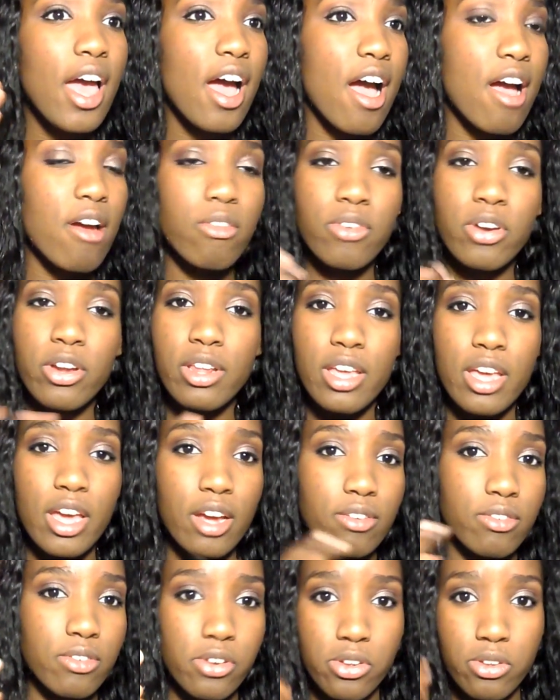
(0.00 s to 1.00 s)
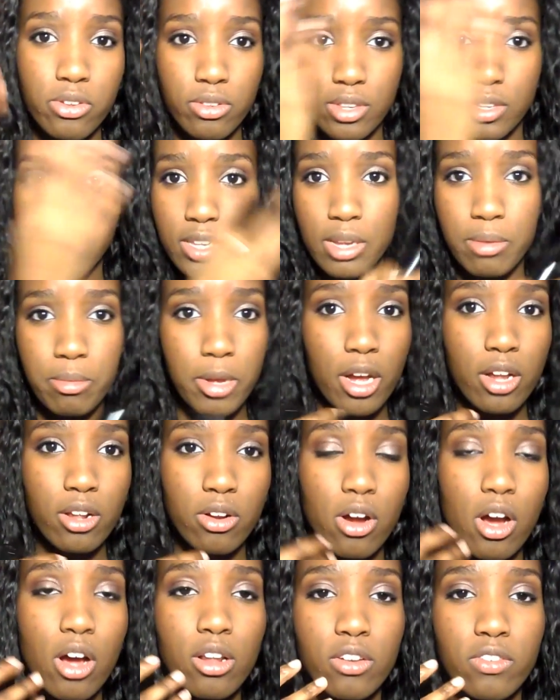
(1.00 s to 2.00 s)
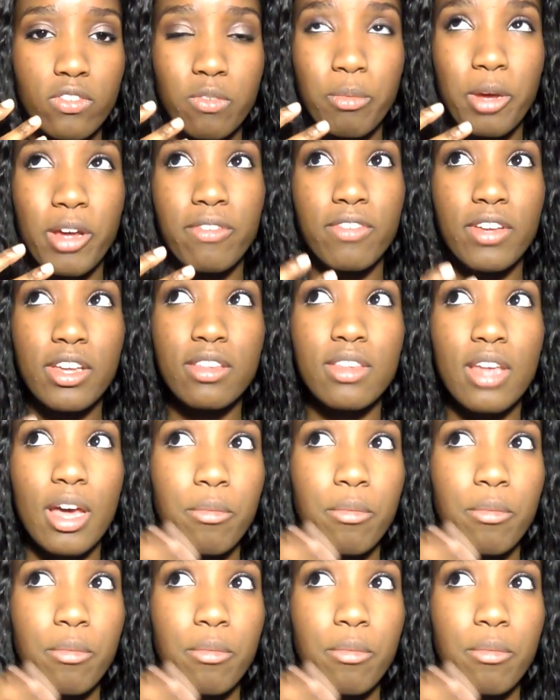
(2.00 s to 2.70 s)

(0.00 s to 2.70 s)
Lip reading: I rarely ever use the same color all over my face.